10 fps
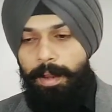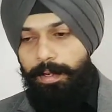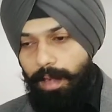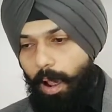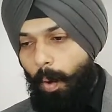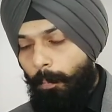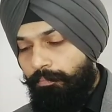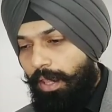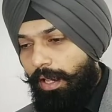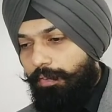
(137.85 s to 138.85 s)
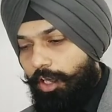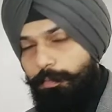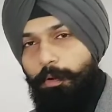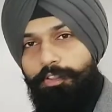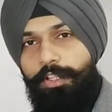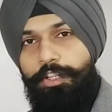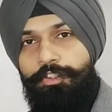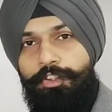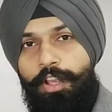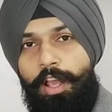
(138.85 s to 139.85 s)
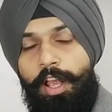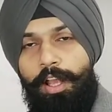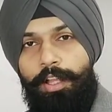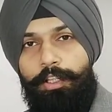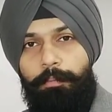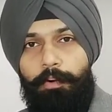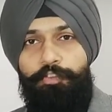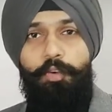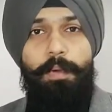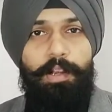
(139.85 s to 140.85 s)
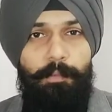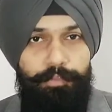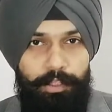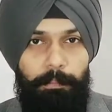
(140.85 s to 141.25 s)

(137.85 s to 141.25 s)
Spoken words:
Now in this process, the perfumer comes in